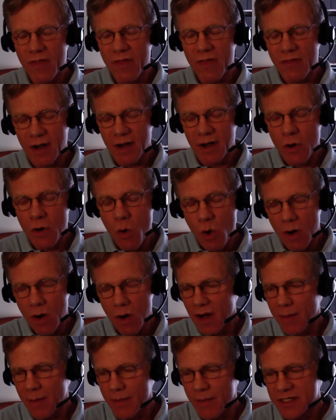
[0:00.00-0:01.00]
the core
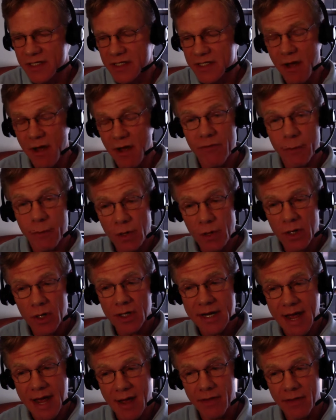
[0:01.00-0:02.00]
elements of the book
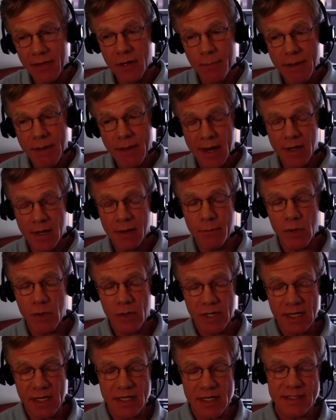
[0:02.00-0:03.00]
now, the companion
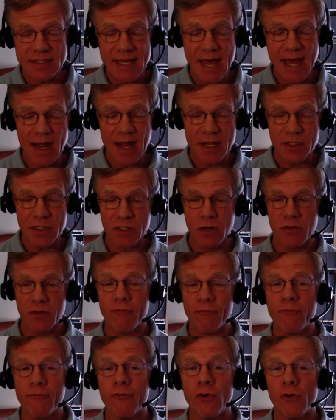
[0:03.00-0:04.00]
book, is that I share the
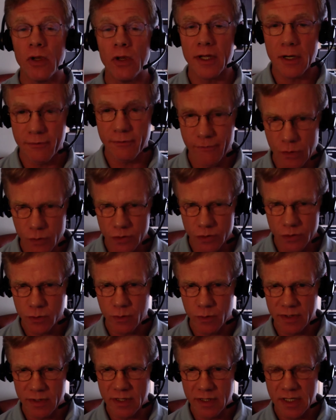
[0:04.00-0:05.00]
full
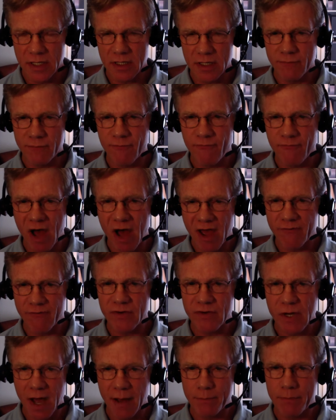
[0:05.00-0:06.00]
interviews with the 5
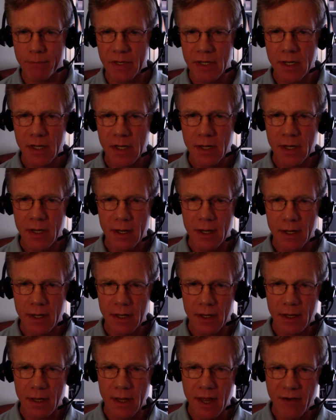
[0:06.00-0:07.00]
top
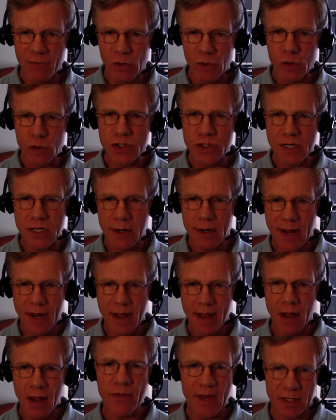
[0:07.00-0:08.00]
evolutionary
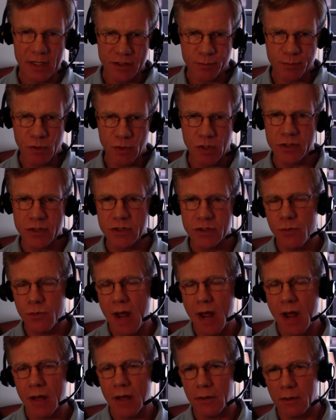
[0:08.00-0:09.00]
health experts
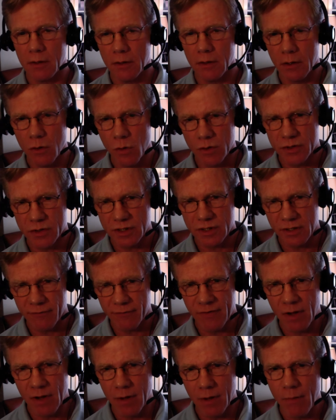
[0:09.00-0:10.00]
throughout the course of the
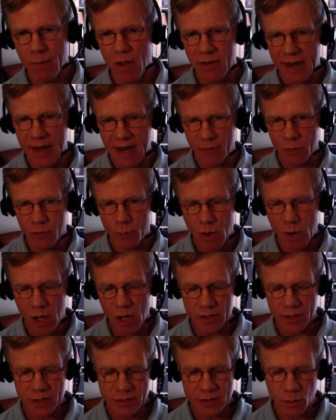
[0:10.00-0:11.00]
film, all the
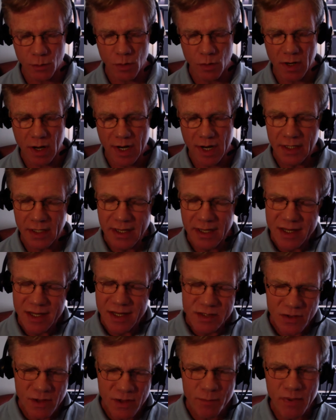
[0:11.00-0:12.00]
anthropologists and whatnot,
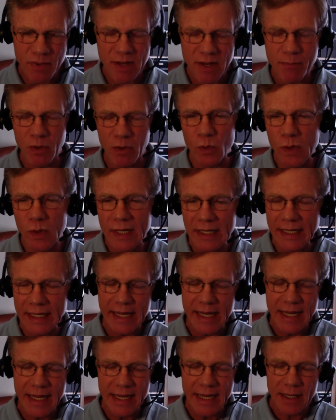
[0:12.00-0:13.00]
so that people
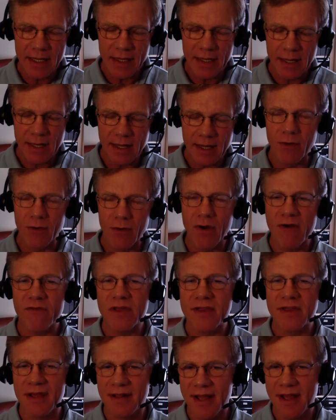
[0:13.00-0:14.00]
really hear
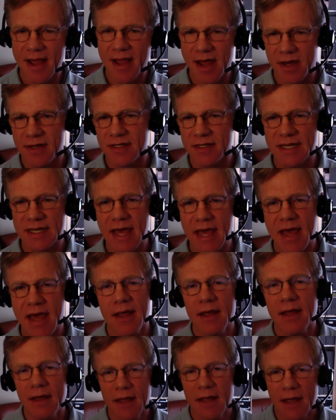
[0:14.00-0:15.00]
everything they had to
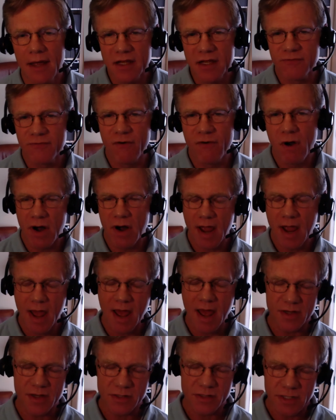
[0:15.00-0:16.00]
say as far
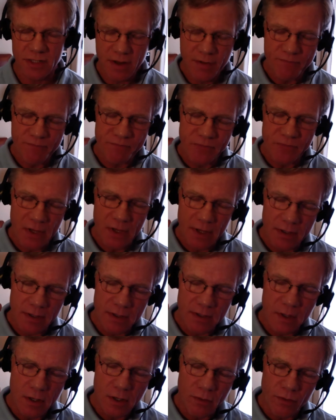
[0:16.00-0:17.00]
as,
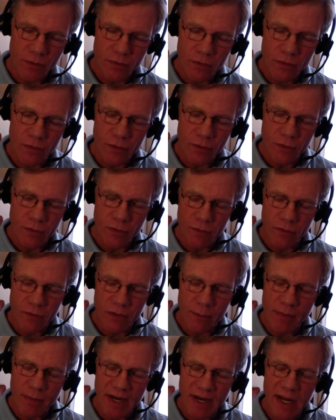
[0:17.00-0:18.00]
you know,
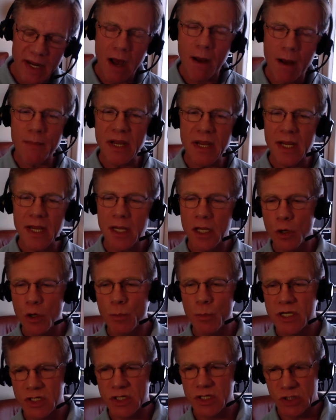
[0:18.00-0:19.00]
the becoming
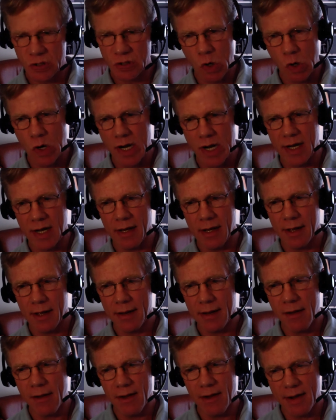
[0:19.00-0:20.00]
human story, I
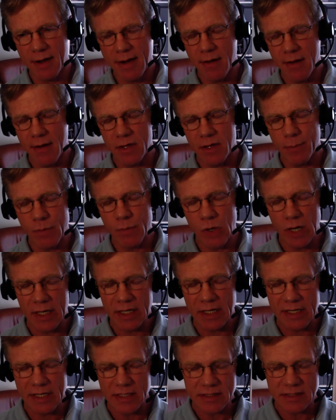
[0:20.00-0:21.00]
call it now in the
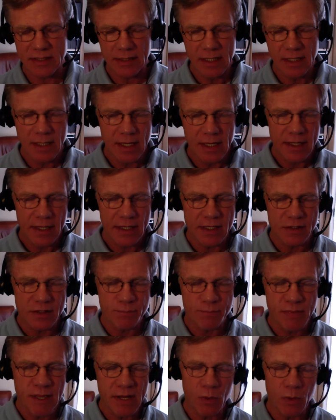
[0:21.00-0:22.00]
book, is because
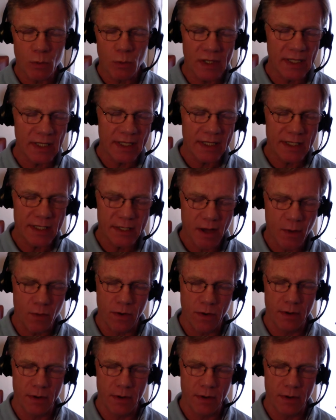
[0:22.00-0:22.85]
people really don't,